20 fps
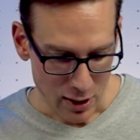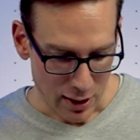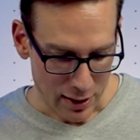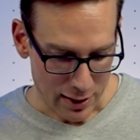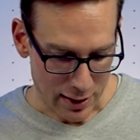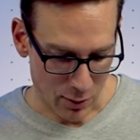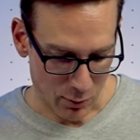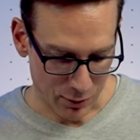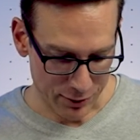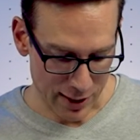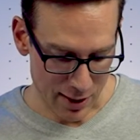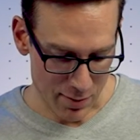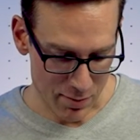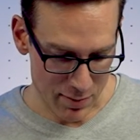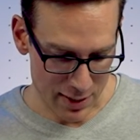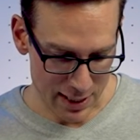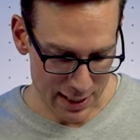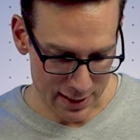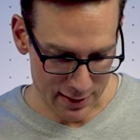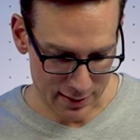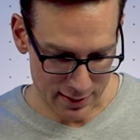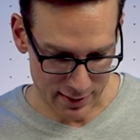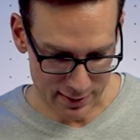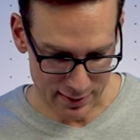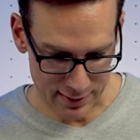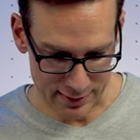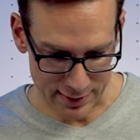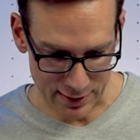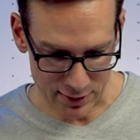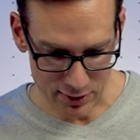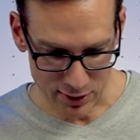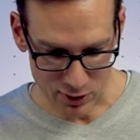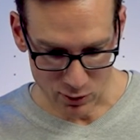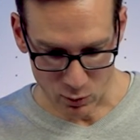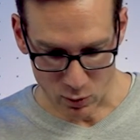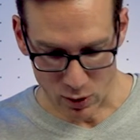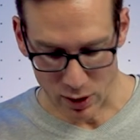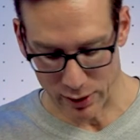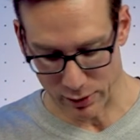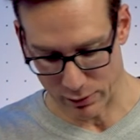Now, what that means is it's actually
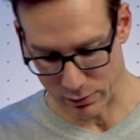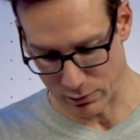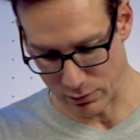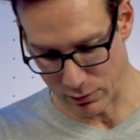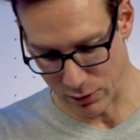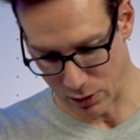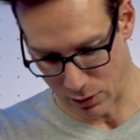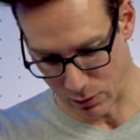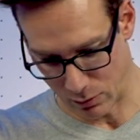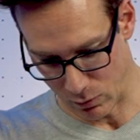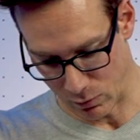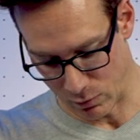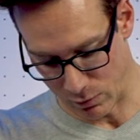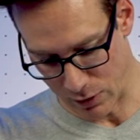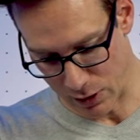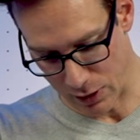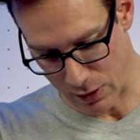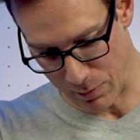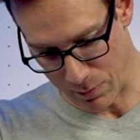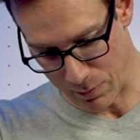quite, very,